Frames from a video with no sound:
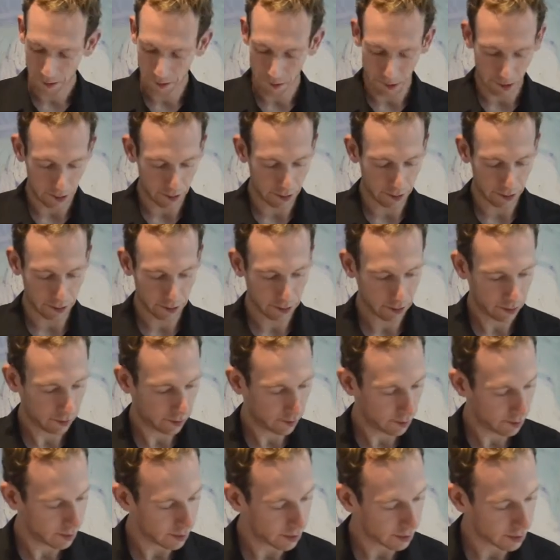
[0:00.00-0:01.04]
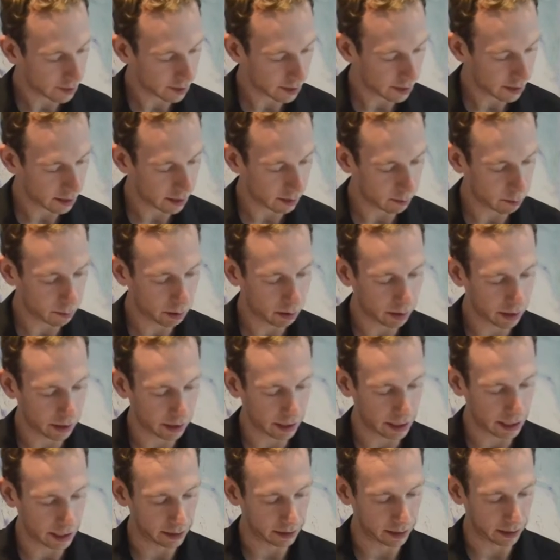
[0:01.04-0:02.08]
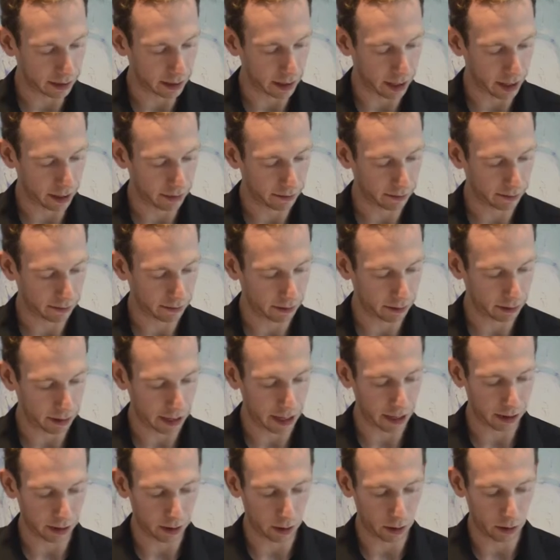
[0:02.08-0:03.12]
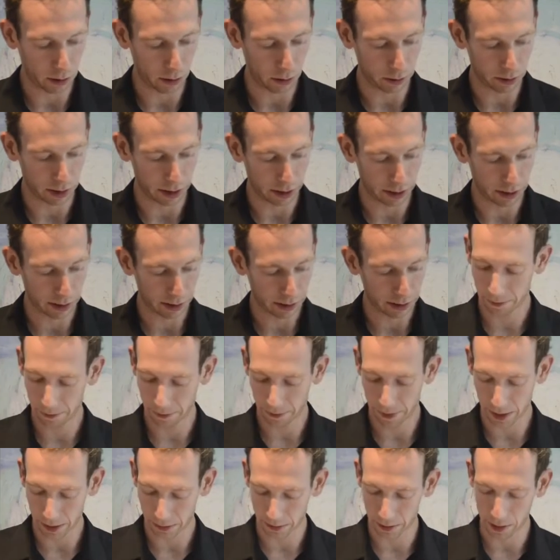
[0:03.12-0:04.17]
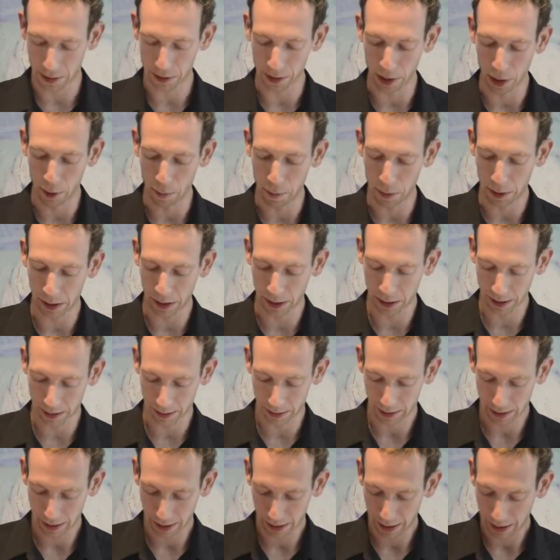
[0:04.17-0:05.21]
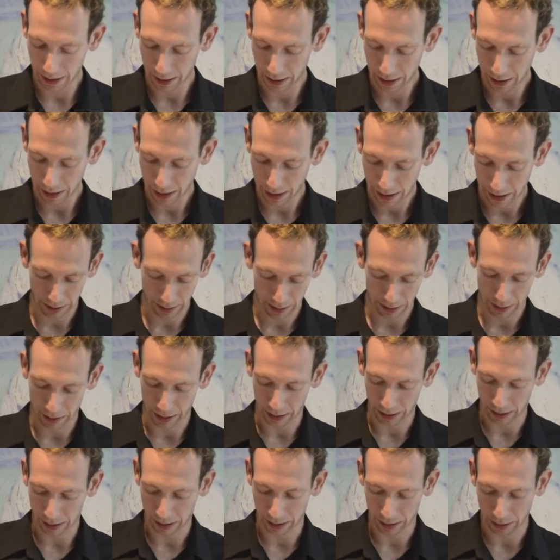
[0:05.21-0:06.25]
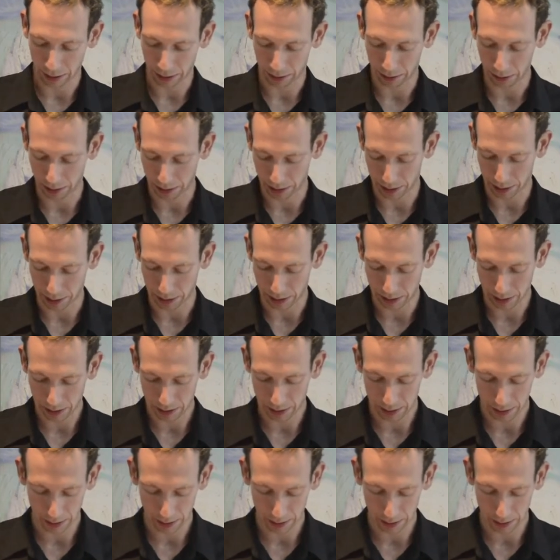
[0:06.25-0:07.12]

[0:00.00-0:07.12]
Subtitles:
Well, it doesn't say to put down the knife, nor how to hold it. As far as opening it, let's try twisting it.